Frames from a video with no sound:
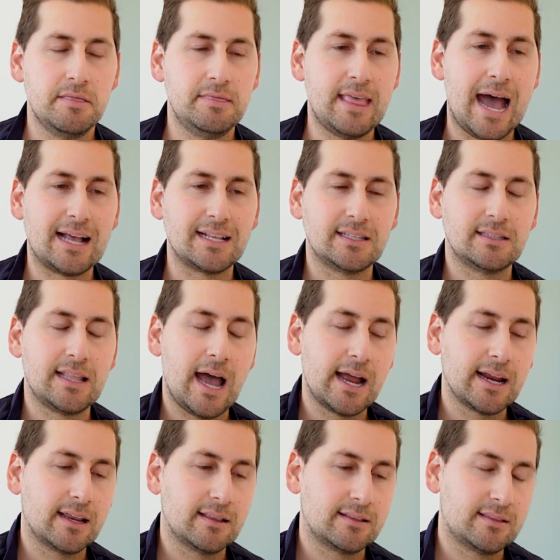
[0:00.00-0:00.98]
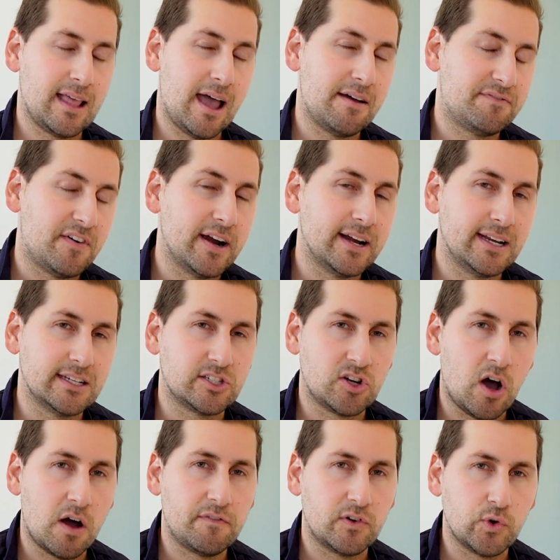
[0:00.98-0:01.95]
that financed
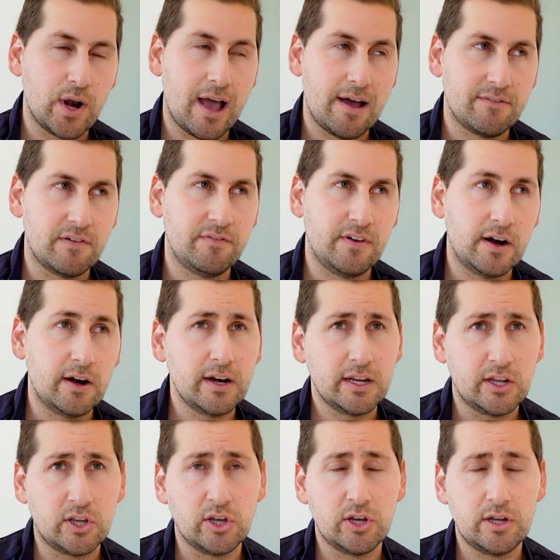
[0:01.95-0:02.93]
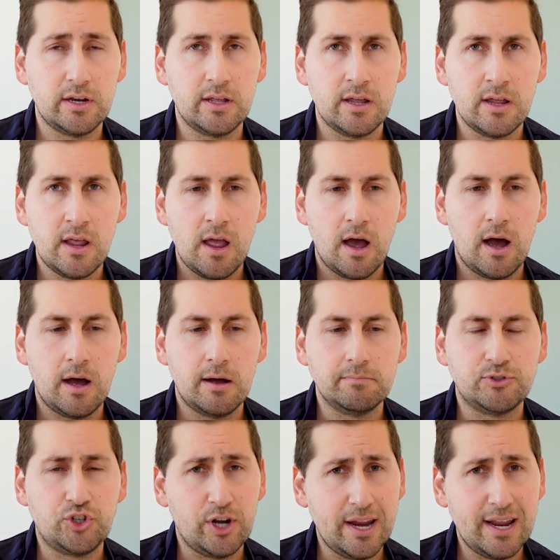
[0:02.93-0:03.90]
offer would have a very good
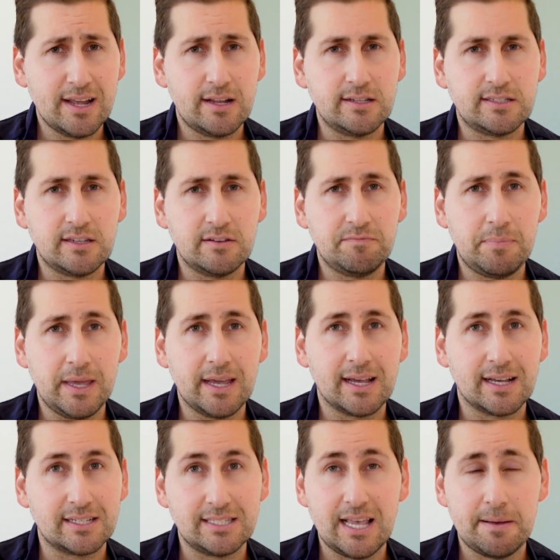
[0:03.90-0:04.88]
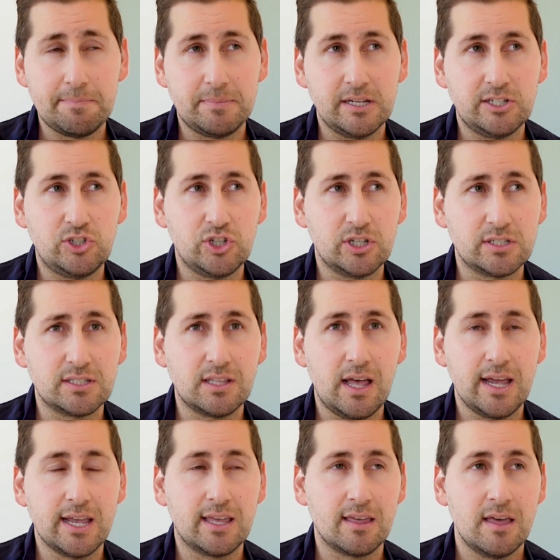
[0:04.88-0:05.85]
chance of being accepted, just
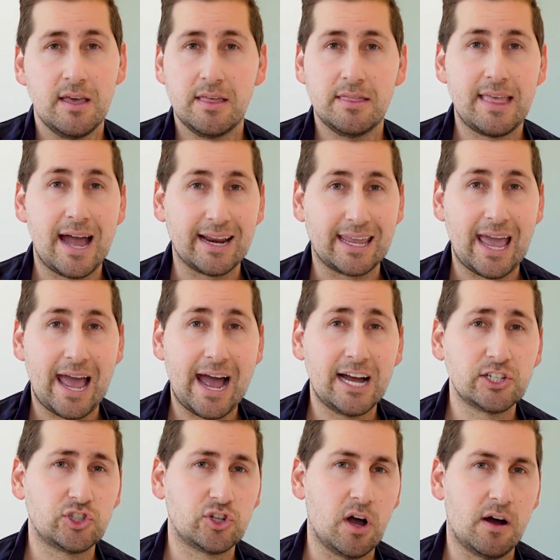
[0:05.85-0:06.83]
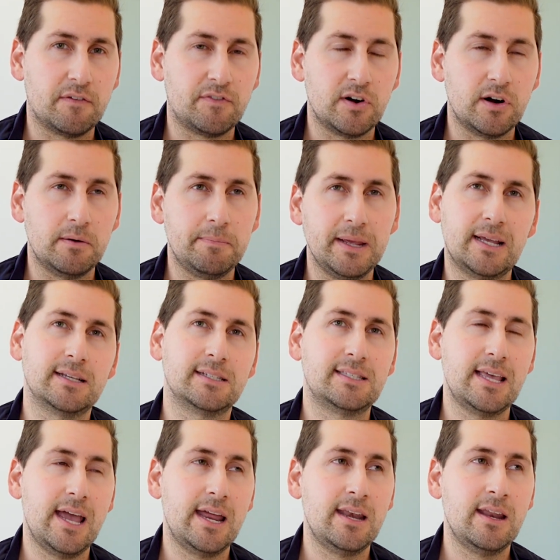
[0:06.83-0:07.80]
like that cash offer, because
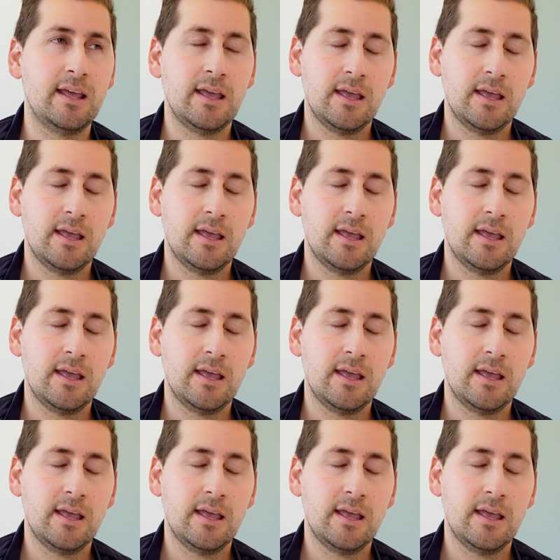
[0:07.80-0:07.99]
then